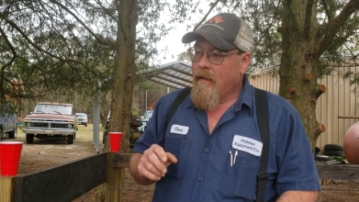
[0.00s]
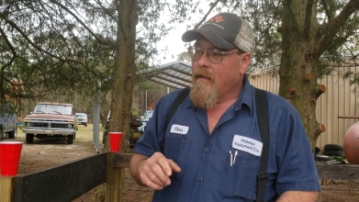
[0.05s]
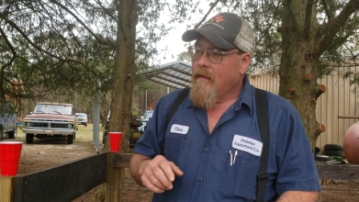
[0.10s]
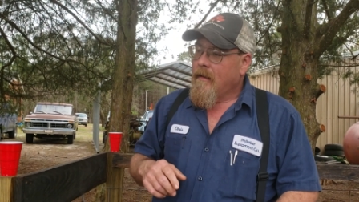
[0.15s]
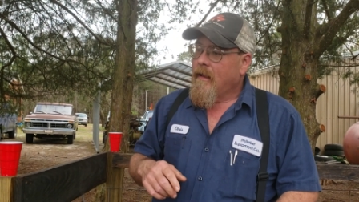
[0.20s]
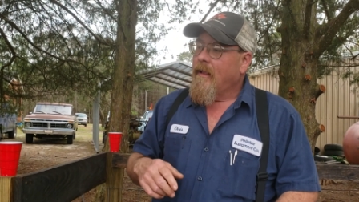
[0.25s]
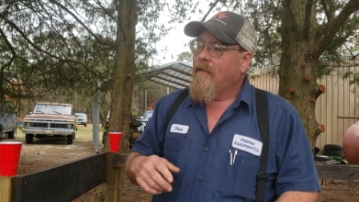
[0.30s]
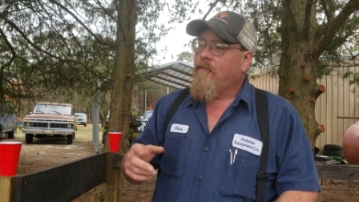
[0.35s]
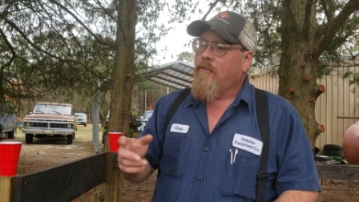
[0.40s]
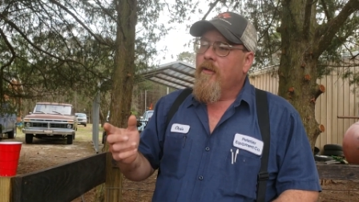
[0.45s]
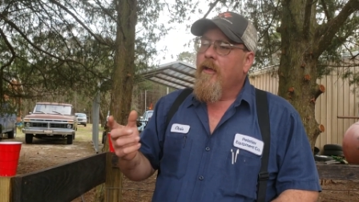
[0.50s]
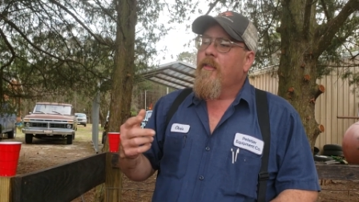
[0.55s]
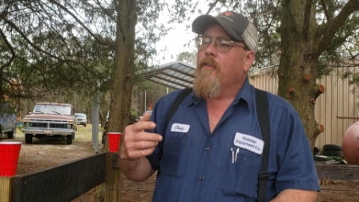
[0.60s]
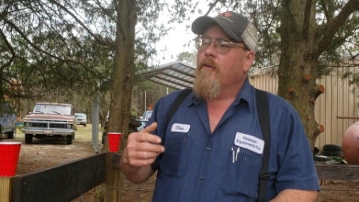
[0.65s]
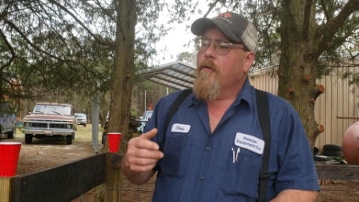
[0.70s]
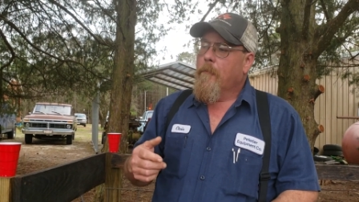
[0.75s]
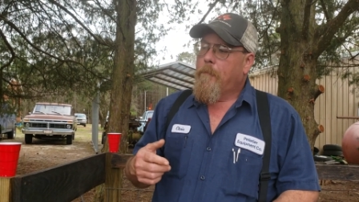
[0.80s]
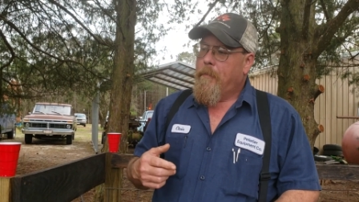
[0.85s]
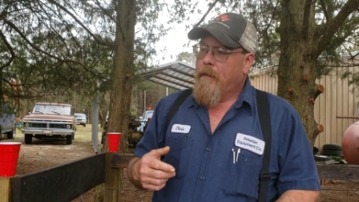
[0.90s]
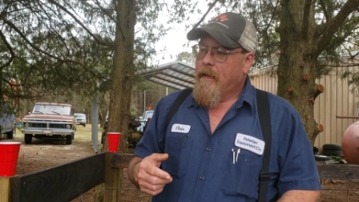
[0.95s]
That's another
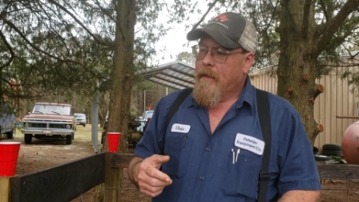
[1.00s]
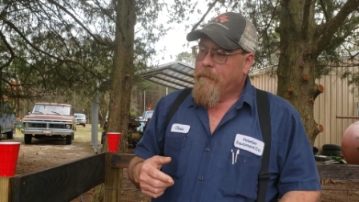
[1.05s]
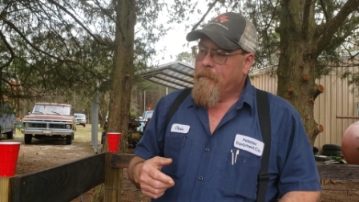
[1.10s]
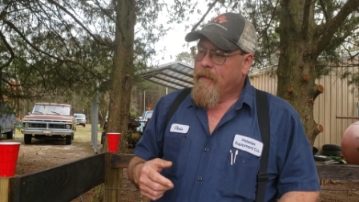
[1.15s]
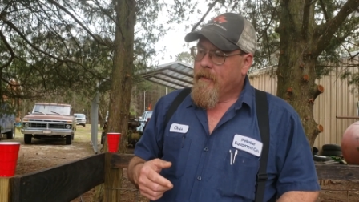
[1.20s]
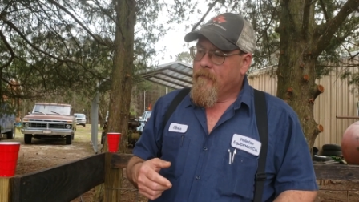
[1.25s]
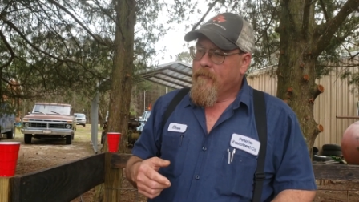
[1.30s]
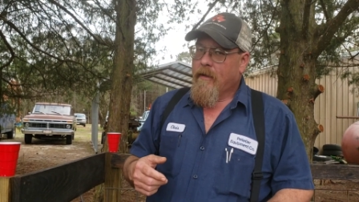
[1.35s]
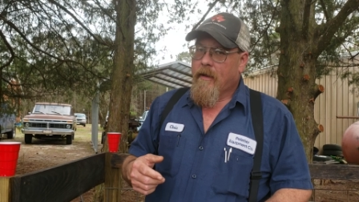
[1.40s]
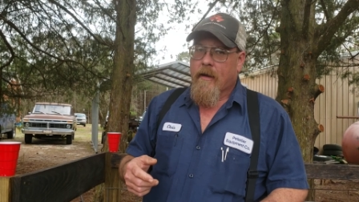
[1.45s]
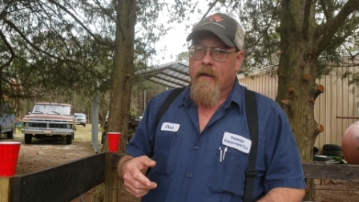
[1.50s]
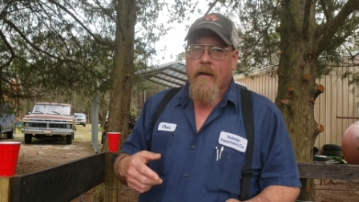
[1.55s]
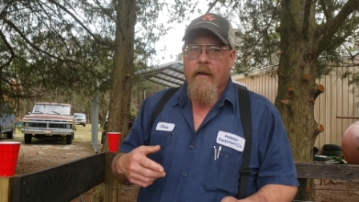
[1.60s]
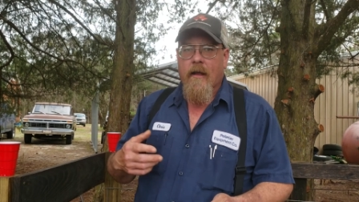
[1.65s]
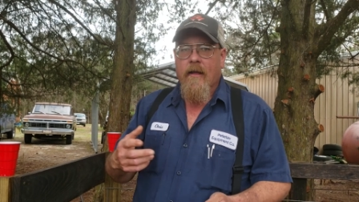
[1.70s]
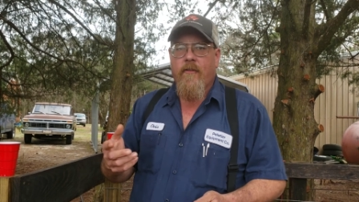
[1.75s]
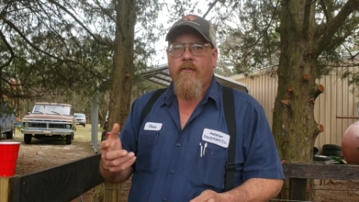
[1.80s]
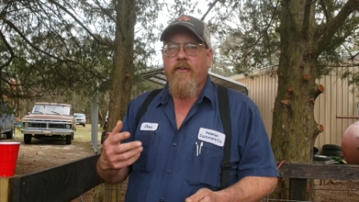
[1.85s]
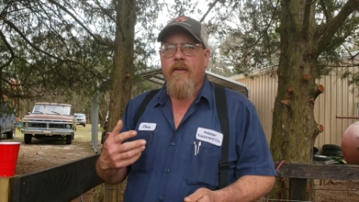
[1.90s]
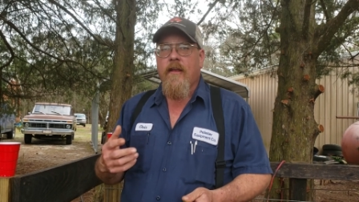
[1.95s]
little pet peeve I got.
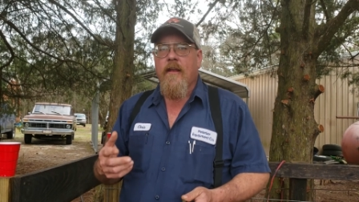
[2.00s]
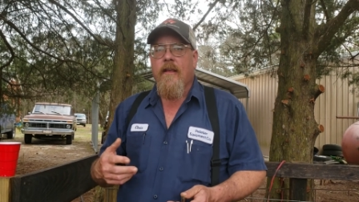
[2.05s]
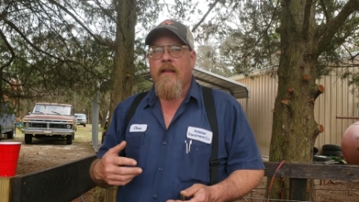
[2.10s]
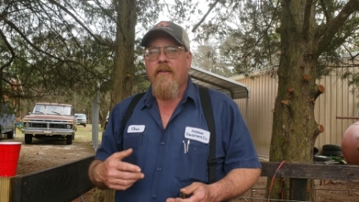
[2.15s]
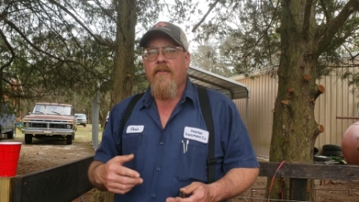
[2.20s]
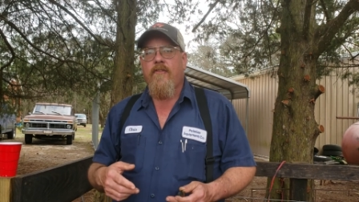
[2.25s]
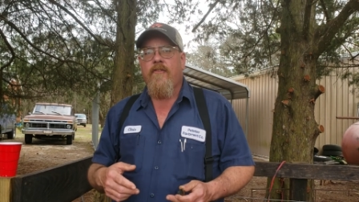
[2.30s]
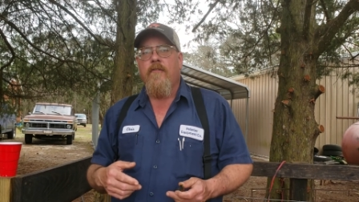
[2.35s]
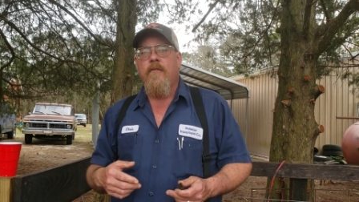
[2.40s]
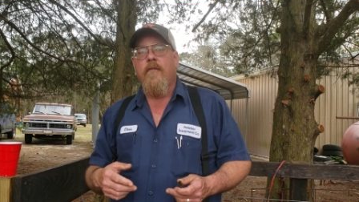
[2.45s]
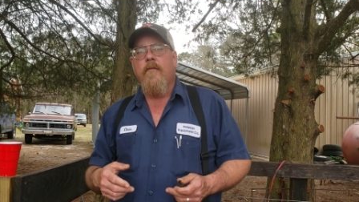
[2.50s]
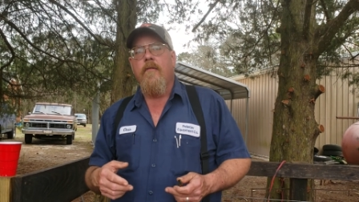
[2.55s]
I see these